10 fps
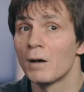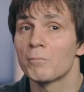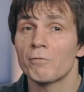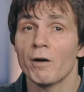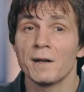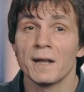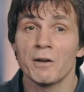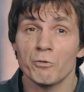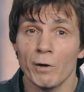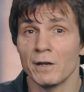providing
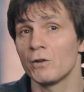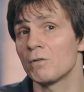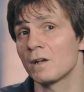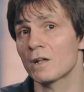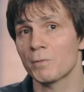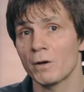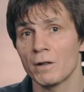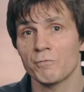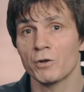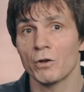great UC
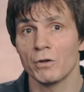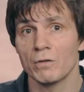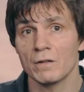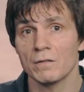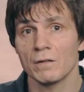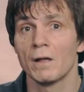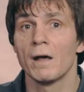experience for your users,